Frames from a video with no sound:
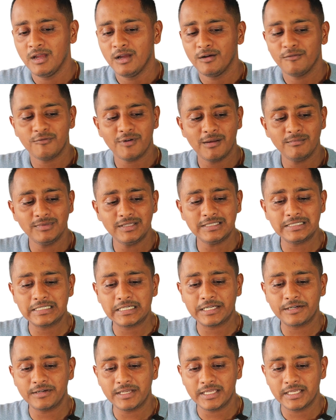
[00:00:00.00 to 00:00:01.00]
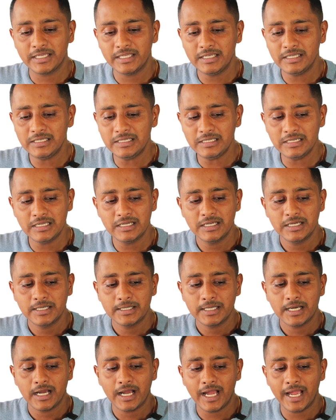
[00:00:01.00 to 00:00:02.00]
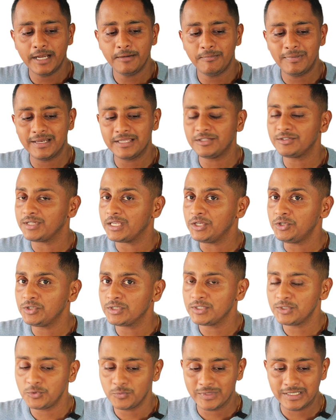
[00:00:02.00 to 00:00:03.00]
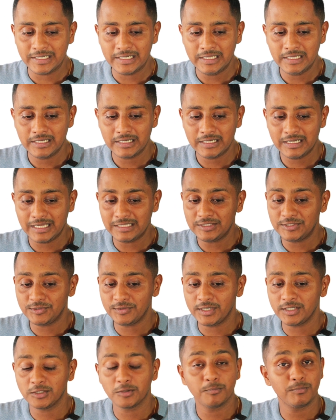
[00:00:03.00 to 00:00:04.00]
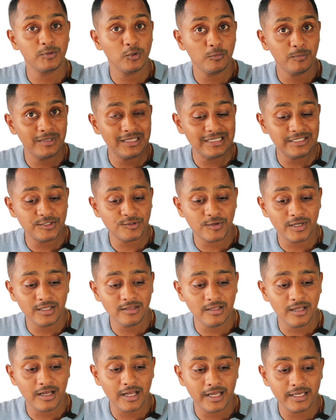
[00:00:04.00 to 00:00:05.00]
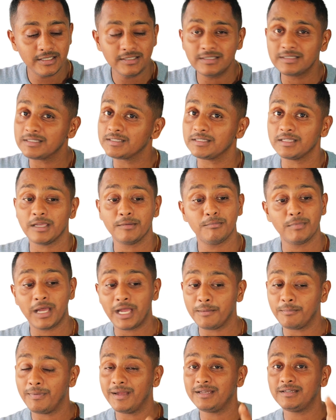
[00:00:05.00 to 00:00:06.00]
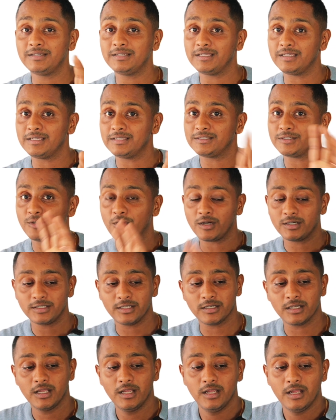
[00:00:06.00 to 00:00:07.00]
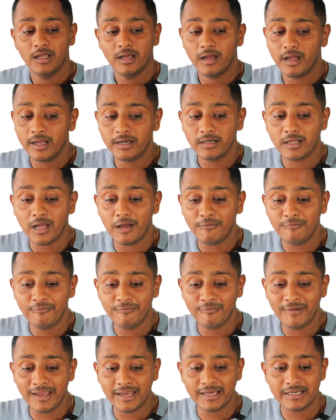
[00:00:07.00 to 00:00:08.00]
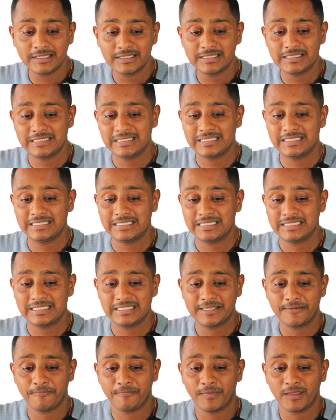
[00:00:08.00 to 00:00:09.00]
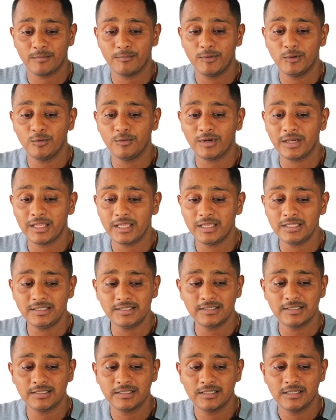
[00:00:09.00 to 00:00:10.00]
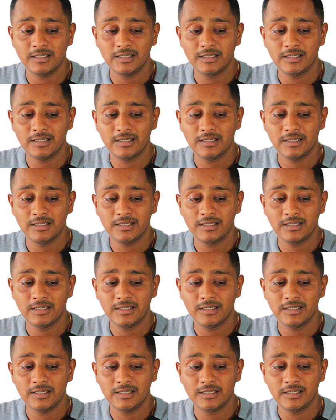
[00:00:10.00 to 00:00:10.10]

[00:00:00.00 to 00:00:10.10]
from the screen and PlayStations will constrict the pupils, strain the eyes, I bet he is a doctor, and affects blue rays.